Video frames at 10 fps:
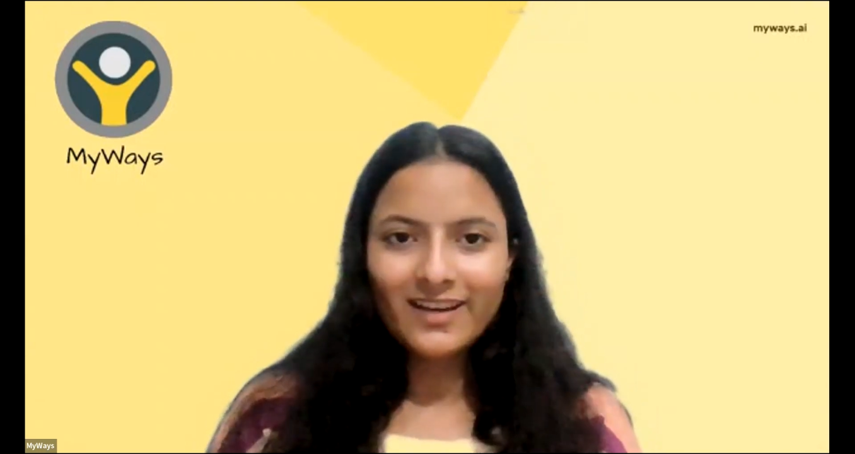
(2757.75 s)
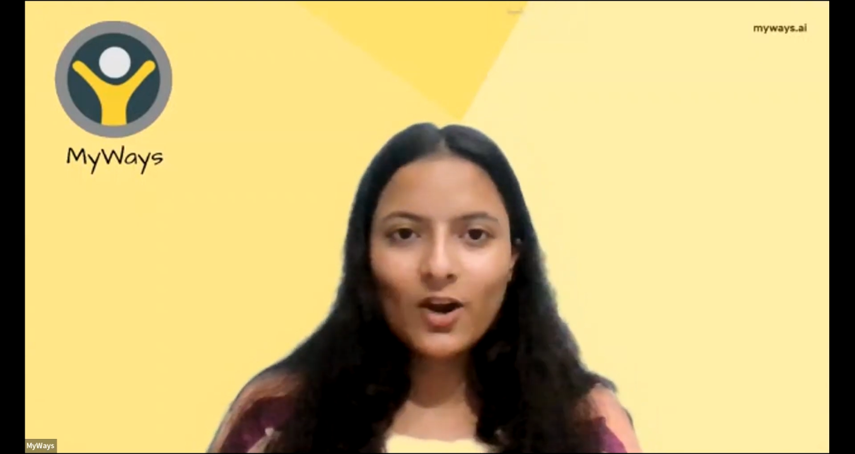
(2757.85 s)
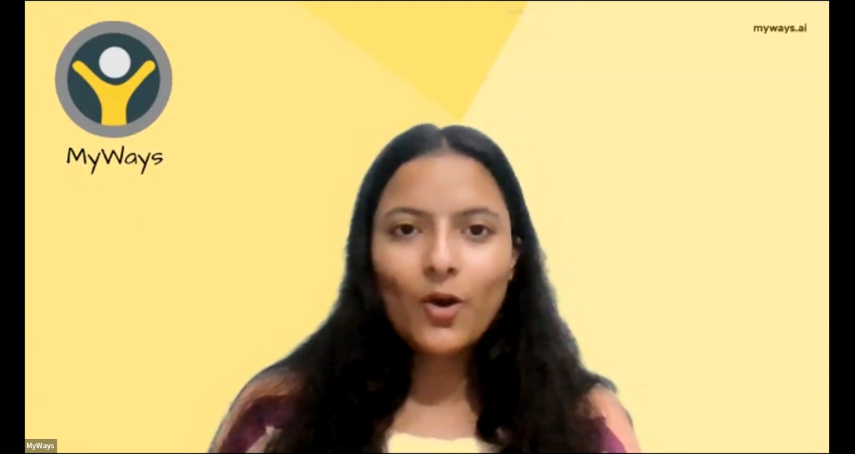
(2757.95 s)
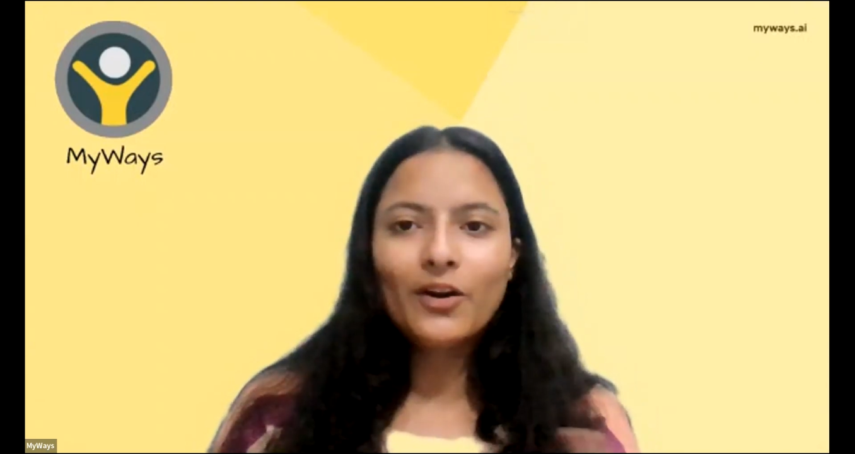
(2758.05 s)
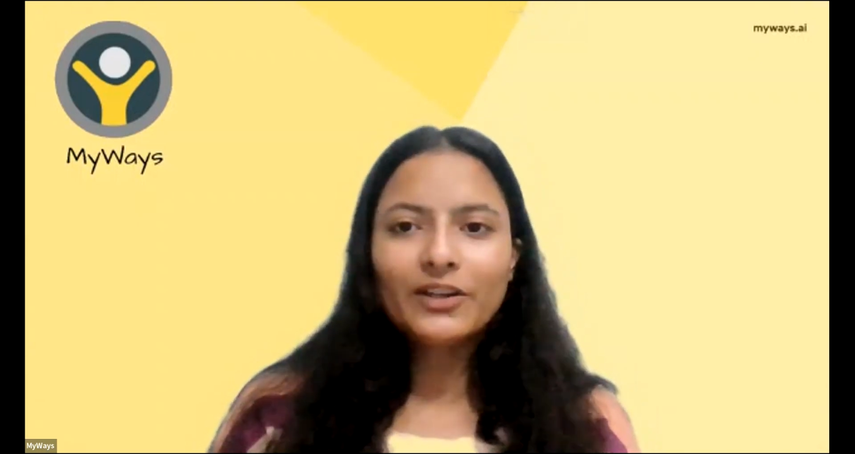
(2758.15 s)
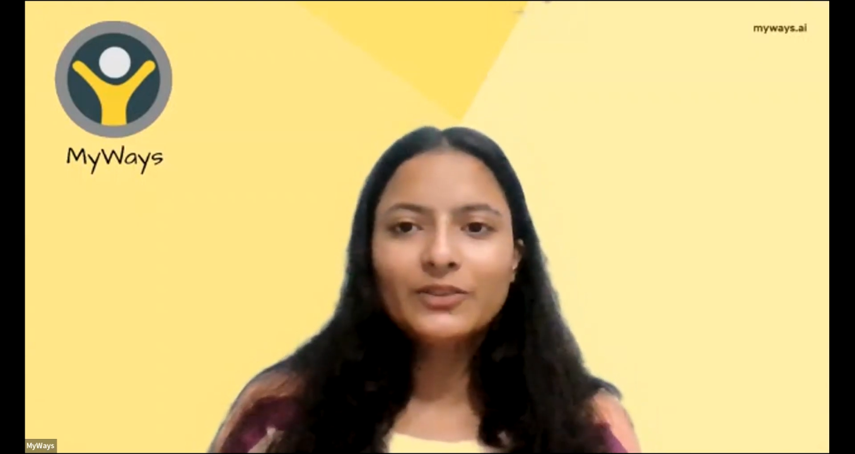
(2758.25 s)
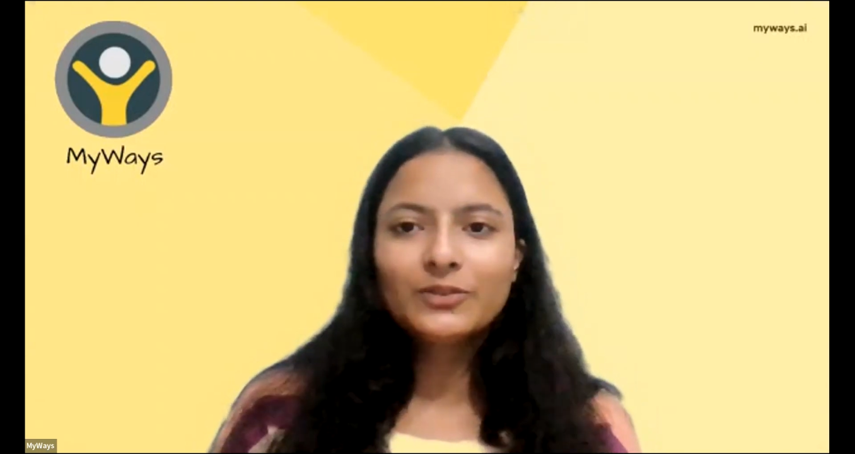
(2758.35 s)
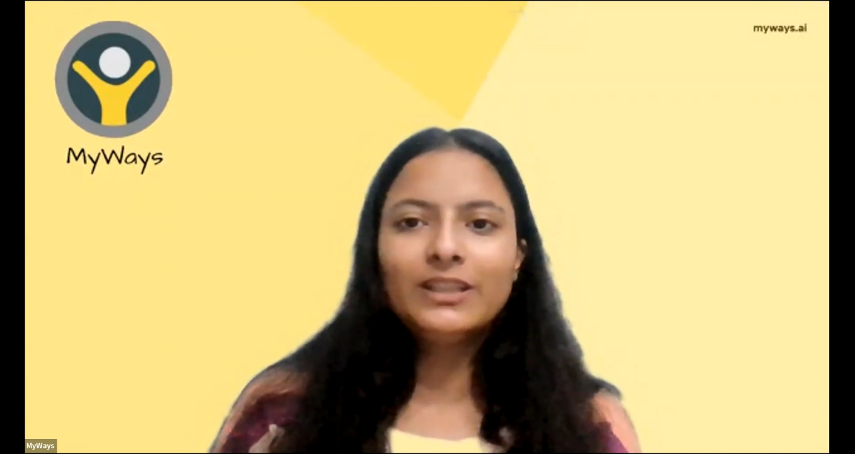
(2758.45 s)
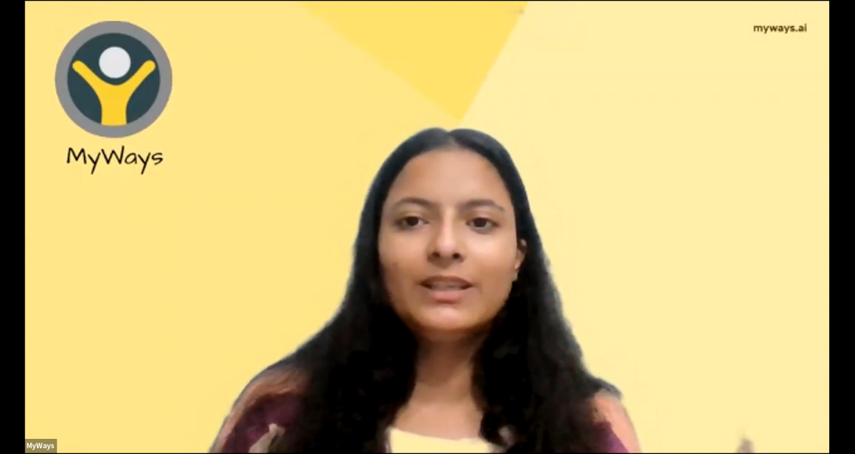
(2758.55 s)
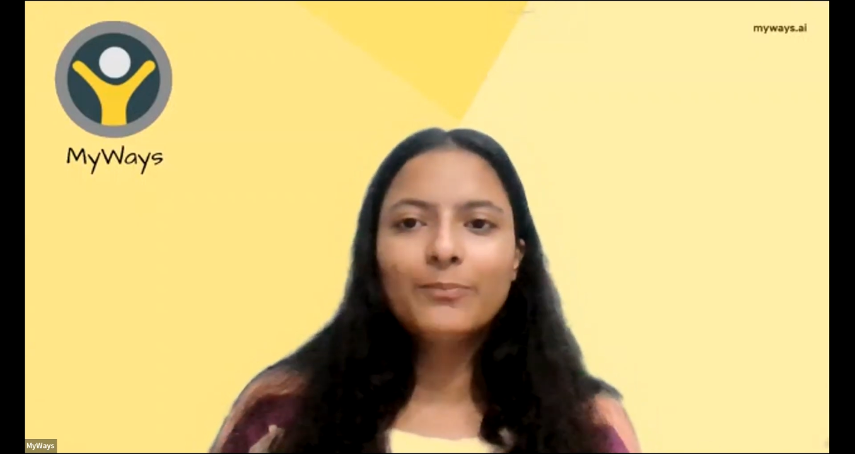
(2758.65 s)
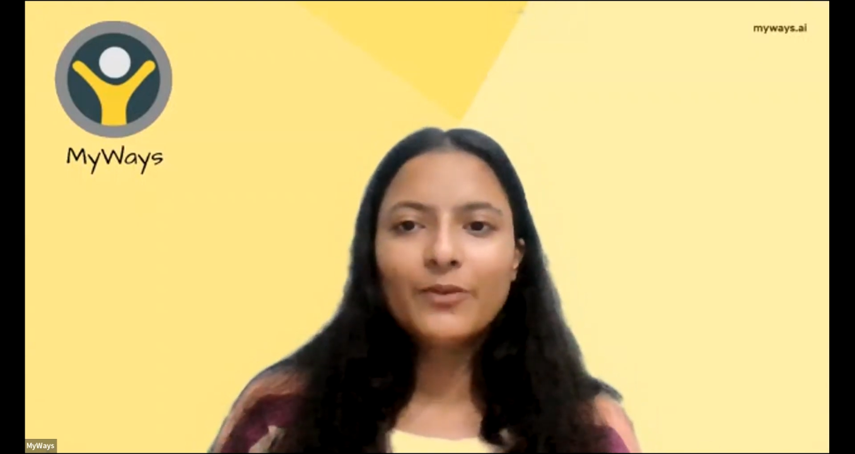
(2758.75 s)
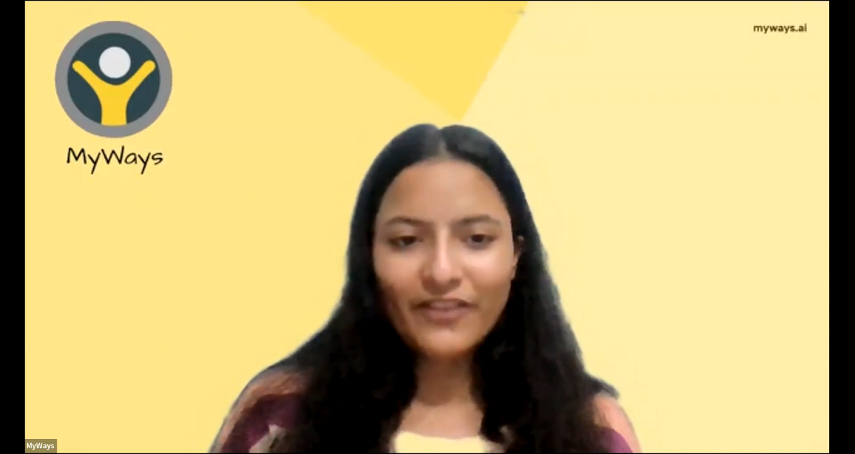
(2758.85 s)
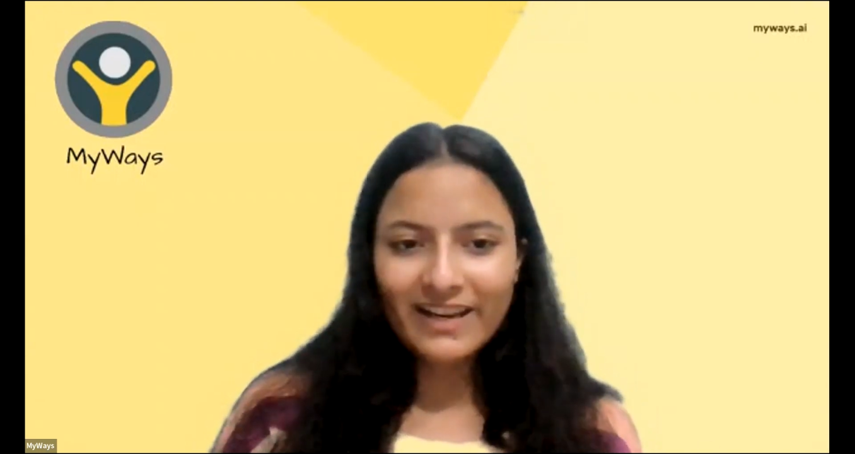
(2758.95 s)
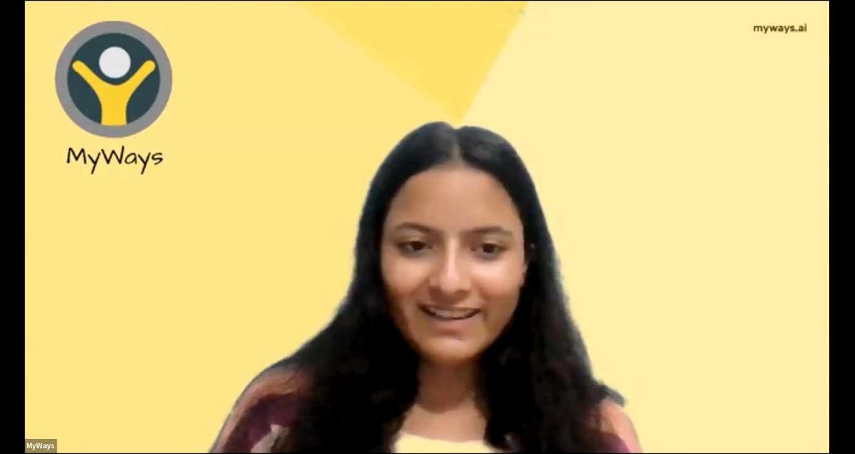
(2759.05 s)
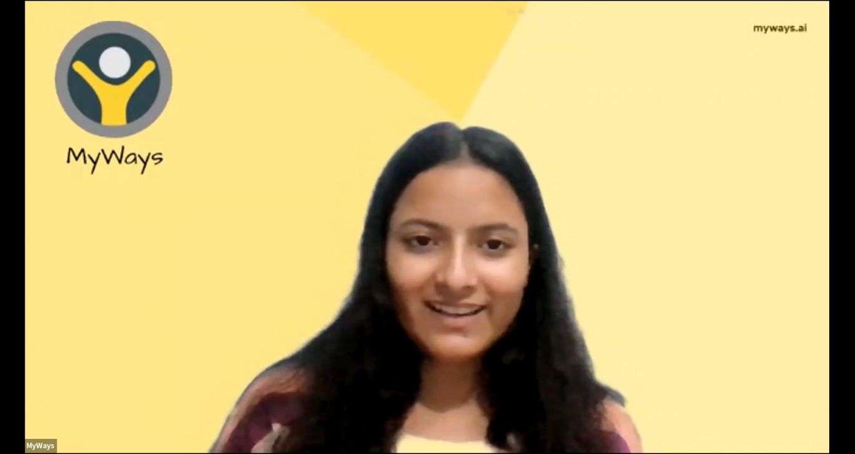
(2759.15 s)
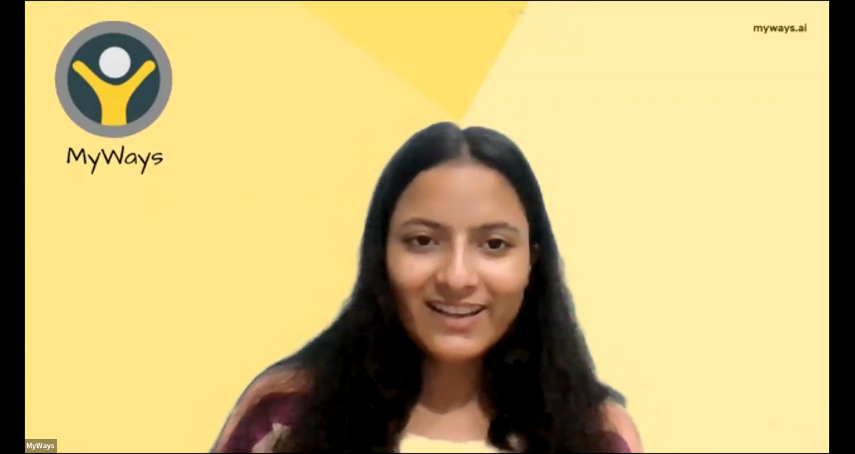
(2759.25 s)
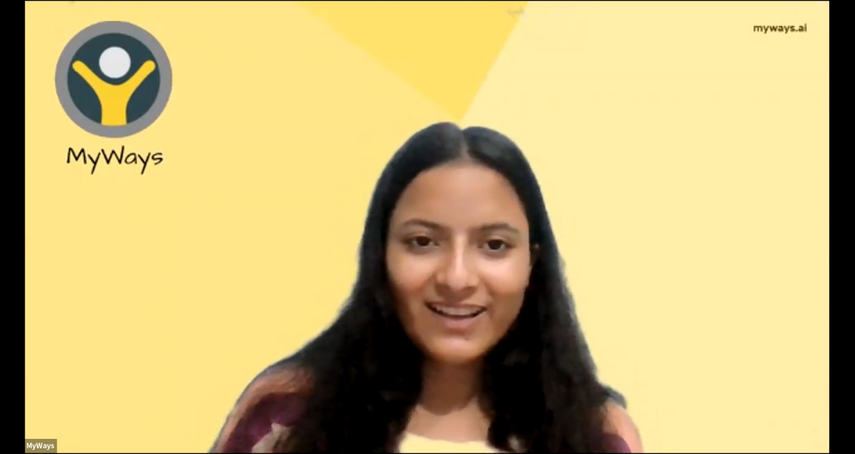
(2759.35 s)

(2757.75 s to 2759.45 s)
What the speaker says: according to the profile.